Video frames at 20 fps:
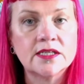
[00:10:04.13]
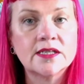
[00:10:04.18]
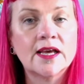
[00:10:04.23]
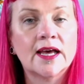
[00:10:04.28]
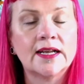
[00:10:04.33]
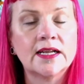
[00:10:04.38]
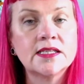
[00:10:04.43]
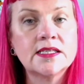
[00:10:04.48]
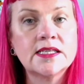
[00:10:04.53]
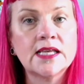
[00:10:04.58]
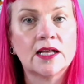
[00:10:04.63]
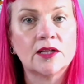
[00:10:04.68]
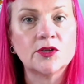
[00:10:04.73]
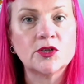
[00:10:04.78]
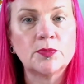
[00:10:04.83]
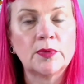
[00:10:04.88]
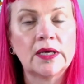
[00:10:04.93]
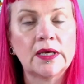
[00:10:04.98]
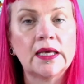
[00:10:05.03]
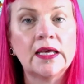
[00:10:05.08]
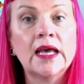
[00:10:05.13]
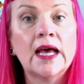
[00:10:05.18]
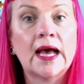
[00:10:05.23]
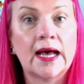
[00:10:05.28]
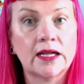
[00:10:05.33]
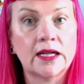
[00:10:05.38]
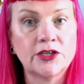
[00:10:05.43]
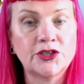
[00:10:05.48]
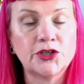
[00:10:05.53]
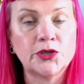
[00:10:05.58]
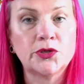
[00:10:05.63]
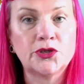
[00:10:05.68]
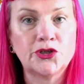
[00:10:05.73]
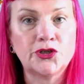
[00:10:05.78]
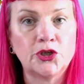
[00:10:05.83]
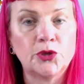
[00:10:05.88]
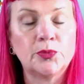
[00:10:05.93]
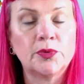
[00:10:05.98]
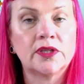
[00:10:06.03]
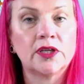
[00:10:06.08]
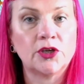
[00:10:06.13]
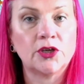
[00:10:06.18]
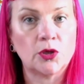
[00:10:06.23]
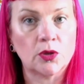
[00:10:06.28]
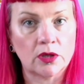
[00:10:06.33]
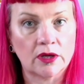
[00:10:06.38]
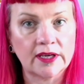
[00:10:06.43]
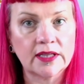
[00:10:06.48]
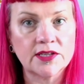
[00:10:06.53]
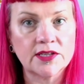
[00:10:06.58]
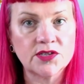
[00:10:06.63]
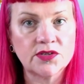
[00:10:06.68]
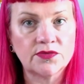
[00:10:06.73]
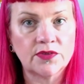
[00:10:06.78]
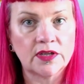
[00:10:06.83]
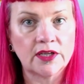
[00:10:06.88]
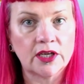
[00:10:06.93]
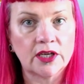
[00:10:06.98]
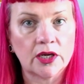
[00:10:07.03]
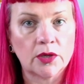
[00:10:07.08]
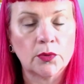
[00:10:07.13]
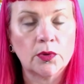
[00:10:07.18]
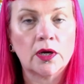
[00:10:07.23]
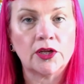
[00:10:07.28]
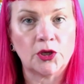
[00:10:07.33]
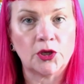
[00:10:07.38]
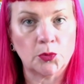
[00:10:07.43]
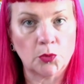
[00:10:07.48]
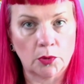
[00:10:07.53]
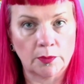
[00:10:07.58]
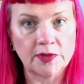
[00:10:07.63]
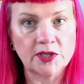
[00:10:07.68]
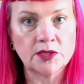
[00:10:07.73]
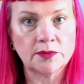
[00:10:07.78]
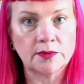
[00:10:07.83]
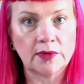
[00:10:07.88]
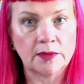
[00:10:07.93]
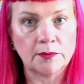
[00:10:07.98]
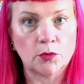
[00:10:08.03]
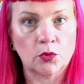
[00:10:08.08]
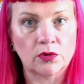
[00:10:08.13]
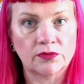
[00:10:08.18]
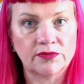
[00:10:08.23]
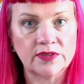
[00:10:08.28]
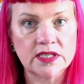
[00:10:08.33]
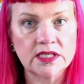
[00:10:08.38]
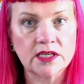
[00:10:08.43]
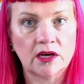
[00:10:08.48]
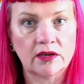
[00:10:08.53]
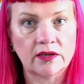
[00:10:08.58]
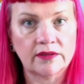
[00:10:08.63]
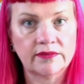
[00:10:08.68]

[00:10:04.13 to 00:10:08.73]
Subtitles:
and it tells me and YouTube that you like this video and you want me to make more of this kind of